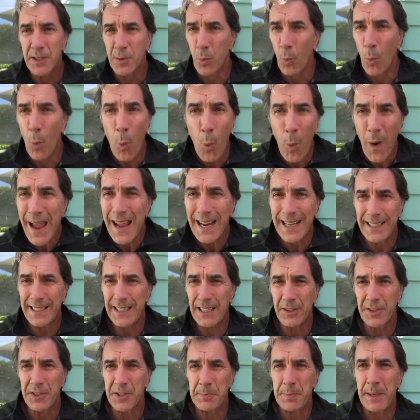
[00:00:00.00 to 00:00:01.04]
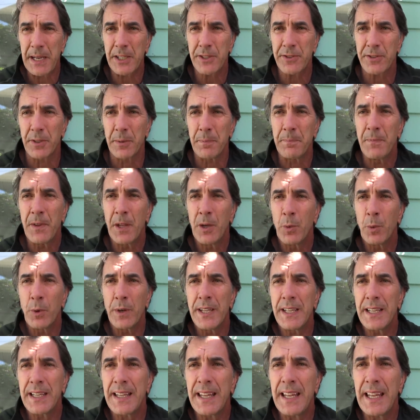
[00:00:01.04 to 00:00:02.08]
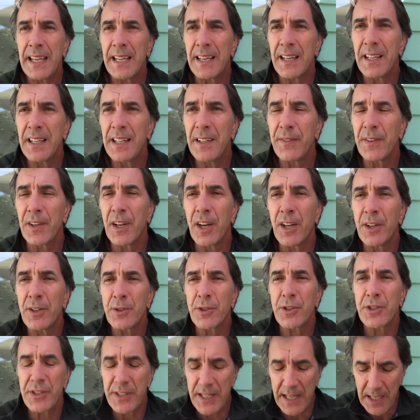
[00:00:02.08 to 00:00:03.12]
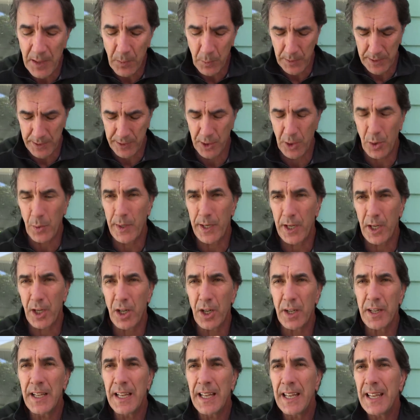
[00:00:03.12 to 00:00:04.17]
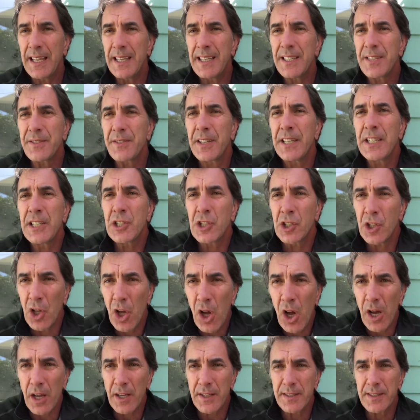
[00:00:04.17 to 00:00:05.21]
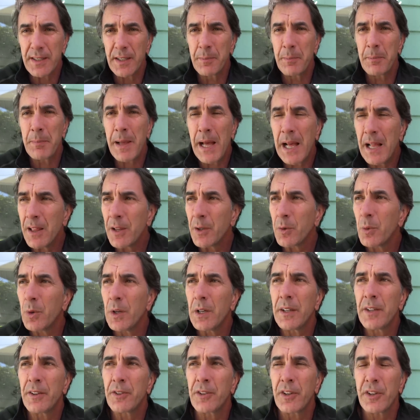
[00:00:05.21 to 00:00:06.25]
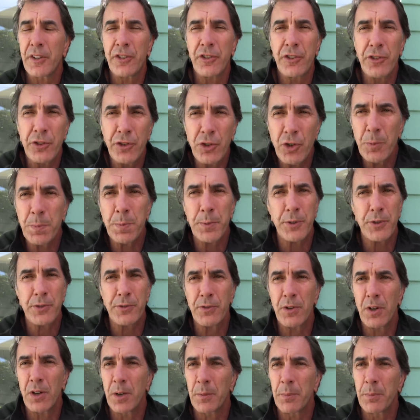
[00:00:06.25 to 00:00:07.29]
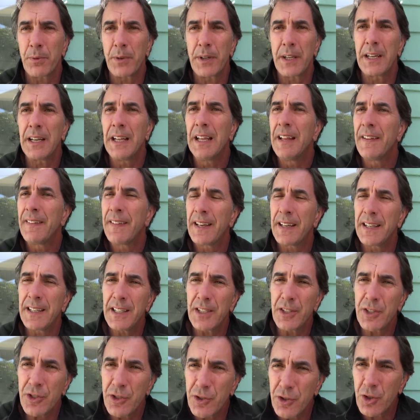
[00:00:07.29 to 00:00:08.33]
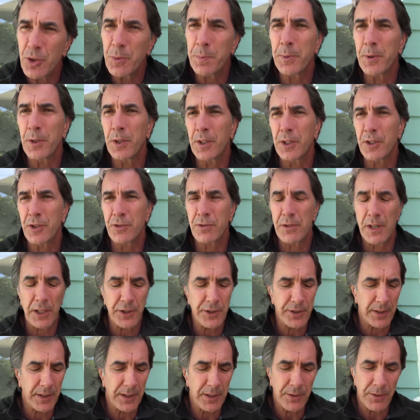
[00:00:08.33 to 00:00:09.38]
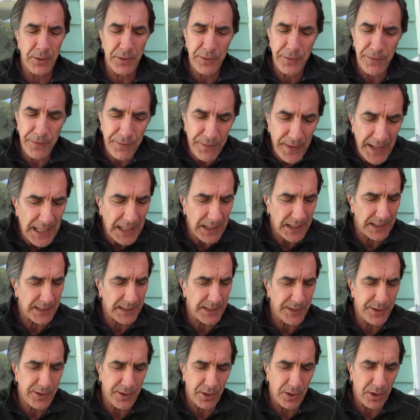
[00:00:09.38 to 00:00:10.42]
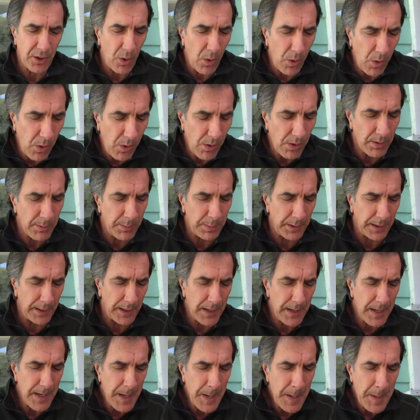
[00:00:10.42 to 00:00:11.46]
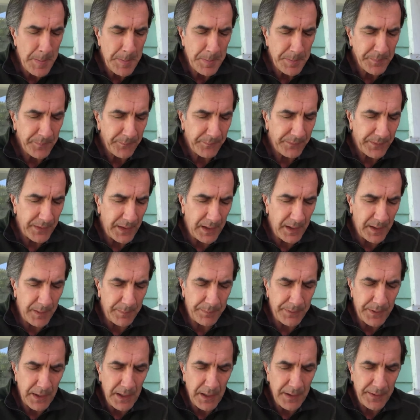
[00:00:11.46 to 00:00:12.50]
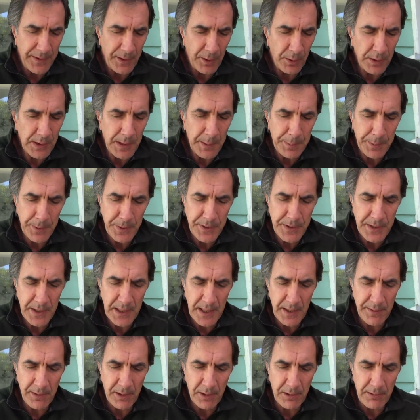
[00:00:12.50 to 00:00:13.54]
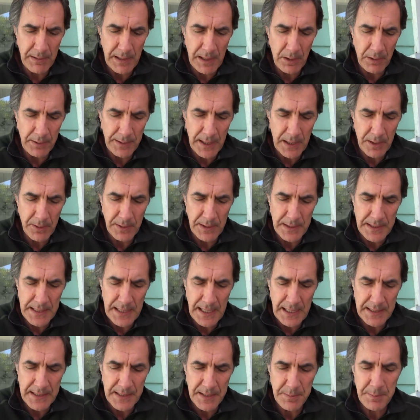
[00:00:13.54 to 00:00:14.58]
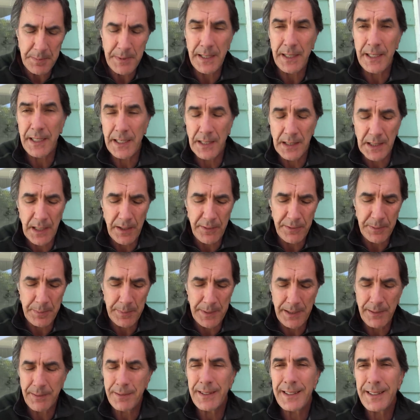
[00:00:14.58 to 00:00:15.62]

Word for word: this whacked out spectrum where he can't even understand what's going on, and he's lost. A Malinois is a super strong breed that needs super good structure, and you're failing this dog horribly. The only person he never growled at or attacked is me. He loves me.